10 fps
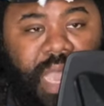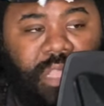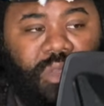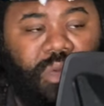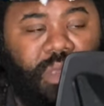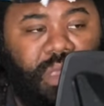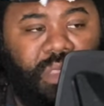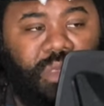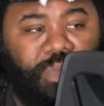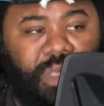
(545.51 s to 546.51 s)
I do.
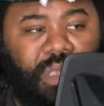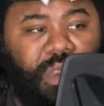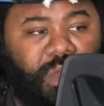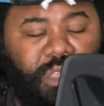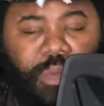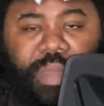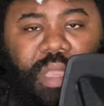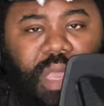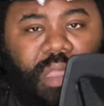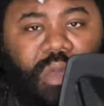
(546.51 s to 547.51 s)
He's going to be a
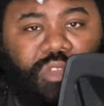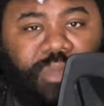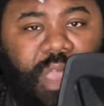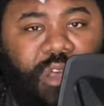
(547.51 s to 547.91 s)
good coach, man.